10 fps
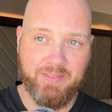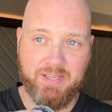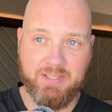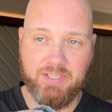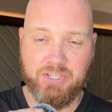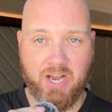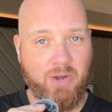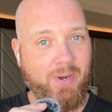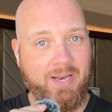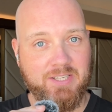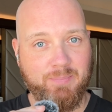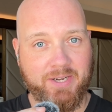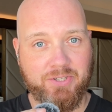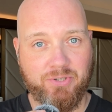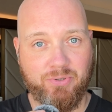the DJI Wireless
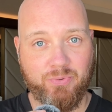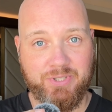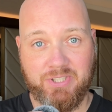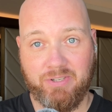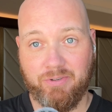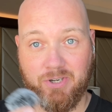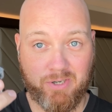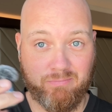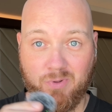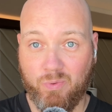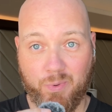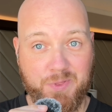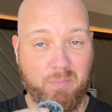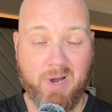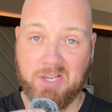Mic 2 receiver with
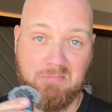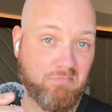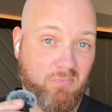the mic.